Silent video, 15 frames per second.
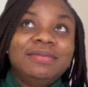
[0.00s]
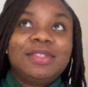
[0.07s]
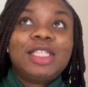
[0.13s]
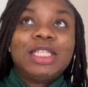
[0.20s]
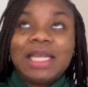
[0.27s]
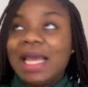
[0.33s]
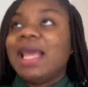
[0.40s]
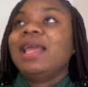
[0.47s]

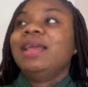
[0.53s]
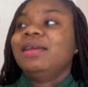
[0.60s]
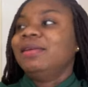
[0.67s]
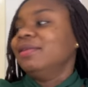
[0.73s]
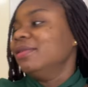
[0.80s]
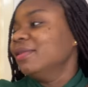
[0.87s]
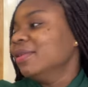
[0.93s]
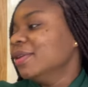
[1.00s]
today.
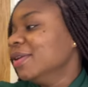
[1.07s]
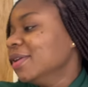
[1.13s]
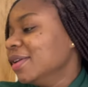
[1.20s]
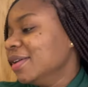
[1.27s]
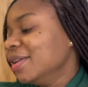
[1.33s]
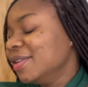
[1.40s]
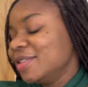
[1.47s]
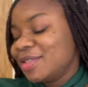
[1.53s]

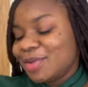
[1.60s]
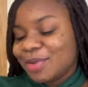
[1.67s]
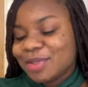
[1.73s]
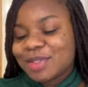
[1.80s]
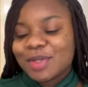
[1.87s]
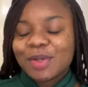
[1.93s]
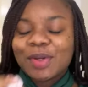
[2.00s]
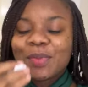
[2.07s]
So it was
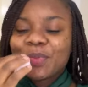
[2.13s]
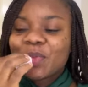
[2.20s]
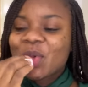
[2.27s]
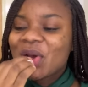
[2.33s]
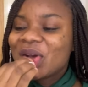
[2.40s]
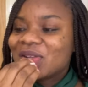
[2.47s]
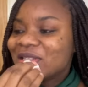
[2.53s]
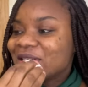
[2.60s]
good. What
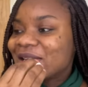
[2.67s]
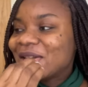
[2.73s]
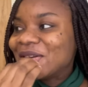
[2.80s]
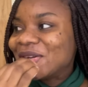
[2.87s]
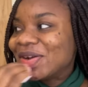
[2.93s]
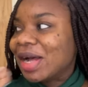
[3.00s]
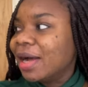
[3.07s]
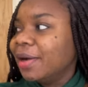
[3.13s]
else did I
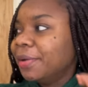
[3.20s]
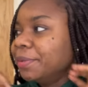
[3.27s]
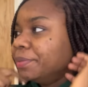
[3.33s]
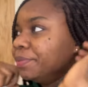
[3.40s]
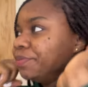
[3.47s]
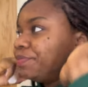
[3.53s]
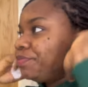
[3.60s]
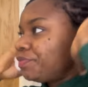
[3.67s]
do?
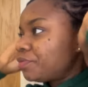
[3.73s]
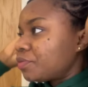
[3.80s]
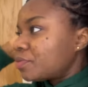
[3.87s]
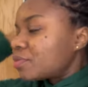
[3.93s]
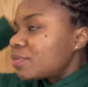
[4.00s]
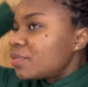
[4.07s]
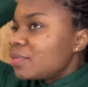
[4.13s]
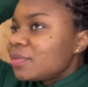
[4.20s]
Um,
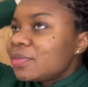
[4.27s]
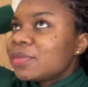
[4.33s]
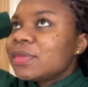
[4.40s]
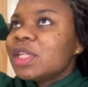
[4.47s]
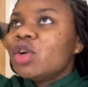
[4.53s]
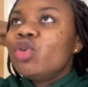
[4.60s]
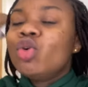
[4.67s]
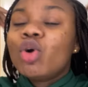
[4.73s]

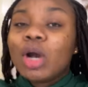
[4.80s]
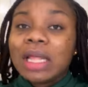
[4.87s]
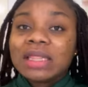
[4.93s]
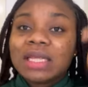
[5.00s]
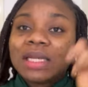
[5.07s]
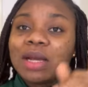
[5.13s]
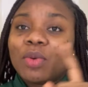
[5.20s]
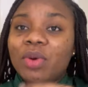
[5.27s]
oh, and
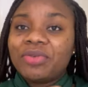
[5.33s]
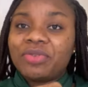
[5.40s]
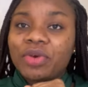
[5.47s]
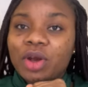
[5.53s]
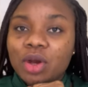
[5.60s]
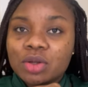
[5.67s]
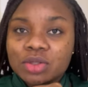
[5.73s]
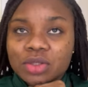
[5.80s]
then I went for
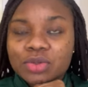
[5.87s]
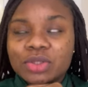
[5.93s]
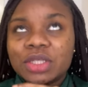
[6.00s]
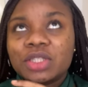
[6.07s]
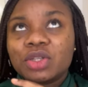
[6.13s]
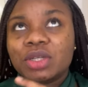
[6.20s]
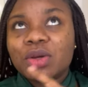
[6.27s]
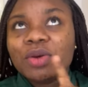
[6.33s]
a
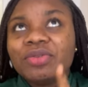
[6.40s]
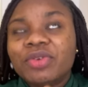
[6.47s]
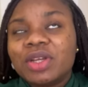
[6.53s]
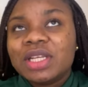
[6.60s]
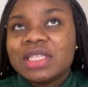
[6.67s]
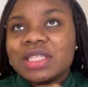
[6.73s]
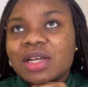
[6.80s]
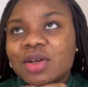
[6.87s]
consultation. I went for a
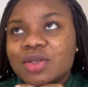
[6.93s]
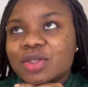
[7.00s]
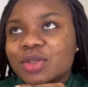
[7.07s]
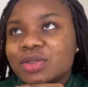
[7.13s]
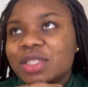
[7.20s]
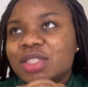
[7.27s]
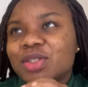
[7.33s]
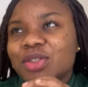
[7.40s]
laser
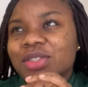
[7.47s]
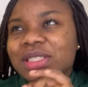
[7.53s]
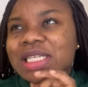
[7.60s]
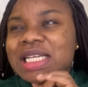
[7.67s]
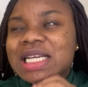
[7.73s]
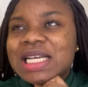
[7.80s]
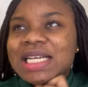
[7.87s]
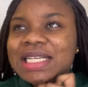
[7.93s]
consultation.
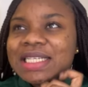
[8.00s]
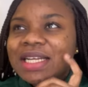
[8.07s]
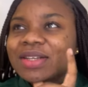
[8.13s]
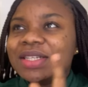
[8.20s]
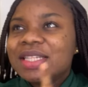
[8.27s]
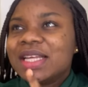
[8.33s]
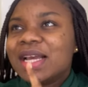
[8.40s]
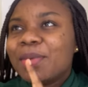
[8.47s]
Now, the
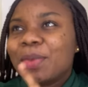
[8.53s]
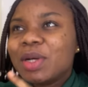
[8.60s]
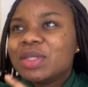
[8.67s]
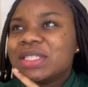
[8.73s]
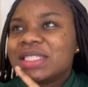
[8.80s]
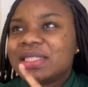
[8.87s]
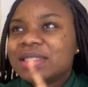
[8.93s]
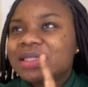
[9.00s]
thing about
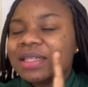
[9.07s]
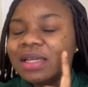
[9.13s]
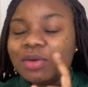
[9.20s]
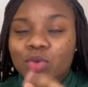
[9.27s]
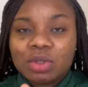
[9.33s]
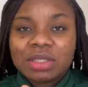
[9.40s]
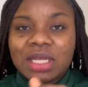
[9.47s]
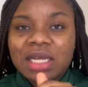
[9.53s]
this, it
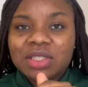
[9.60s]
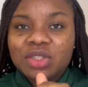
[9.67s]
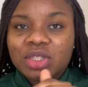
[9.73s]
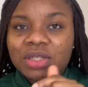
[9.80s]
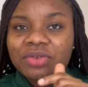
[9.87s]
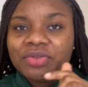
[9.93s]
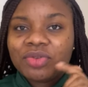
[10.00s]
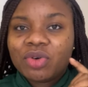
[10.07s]
was
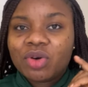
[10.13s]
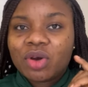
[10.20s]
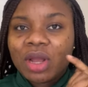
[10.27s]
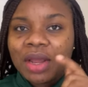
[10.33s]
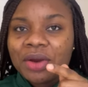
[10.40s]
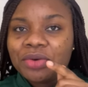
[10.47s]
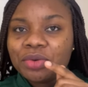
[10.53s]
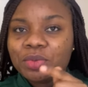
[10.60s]
actually for
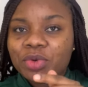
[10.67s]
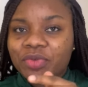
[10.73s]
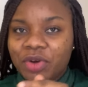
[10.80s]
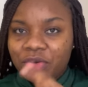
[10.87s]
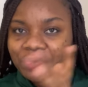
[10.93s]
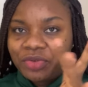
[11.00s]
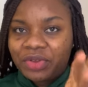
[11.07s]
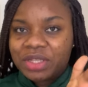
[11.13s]
hair
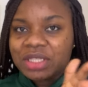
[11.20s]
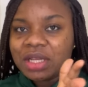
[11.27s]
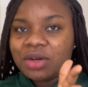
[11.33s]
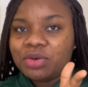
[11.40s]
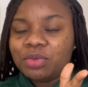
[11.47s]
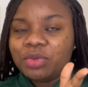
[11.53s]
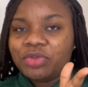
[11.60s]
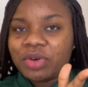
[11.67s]
removal, face hair
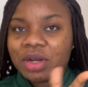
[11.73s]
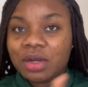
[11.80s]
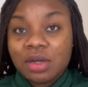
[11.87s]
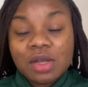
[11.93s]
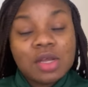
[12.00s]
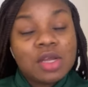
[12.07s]
removal.